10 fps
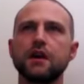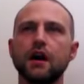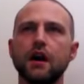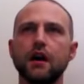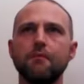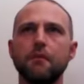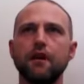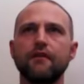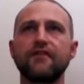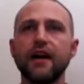
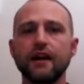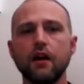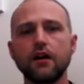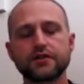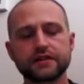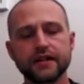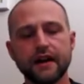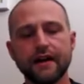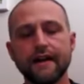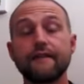fat loss,
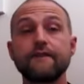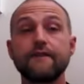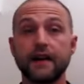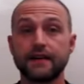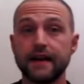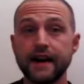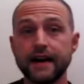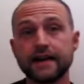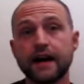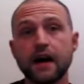fat
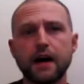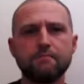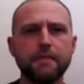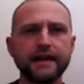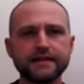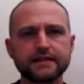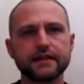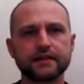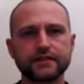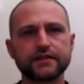gain, and
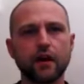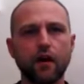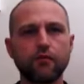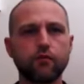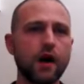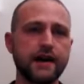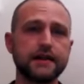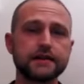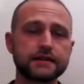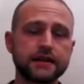maintenance of
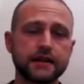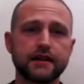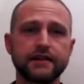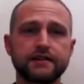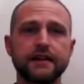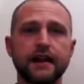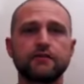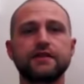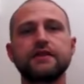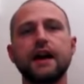weight is
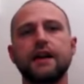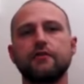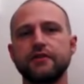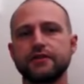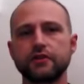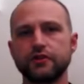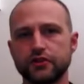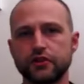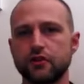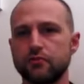down to calories
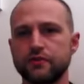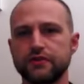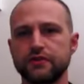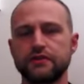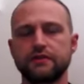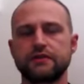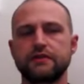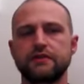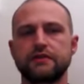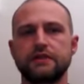consumed.
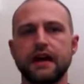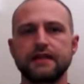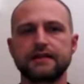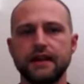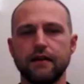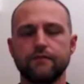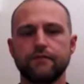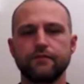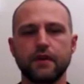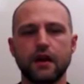That's it.
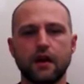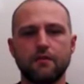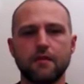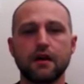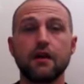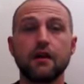I